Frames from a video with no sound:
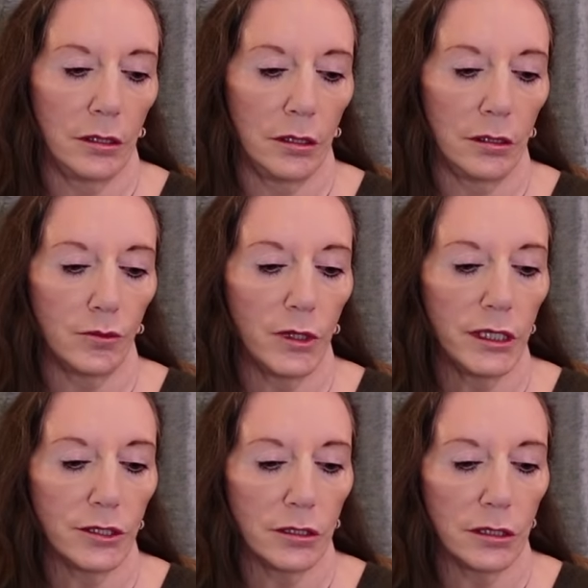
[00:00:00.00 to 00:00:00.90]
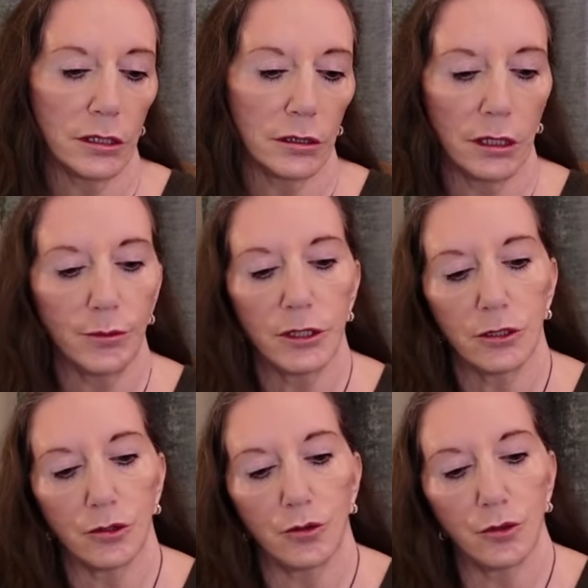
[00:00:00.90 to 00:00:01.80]
and wait until him
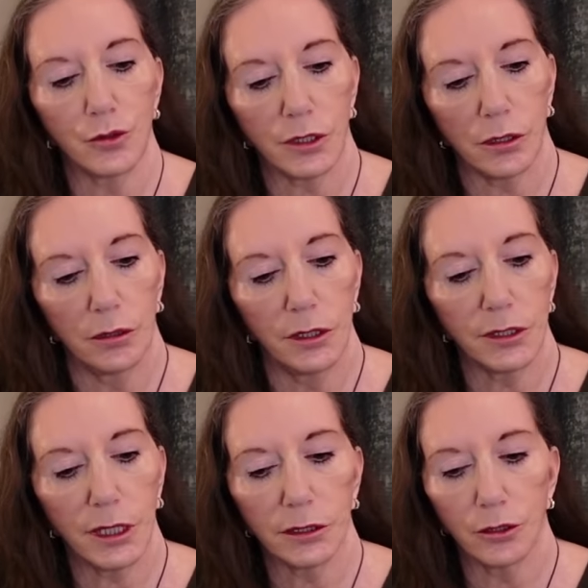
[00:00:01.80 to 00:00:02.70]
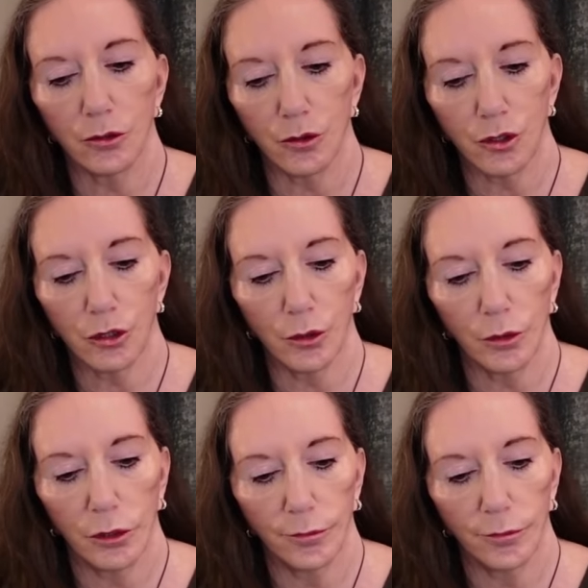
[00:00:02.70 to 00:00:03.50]
indoors has had a look too.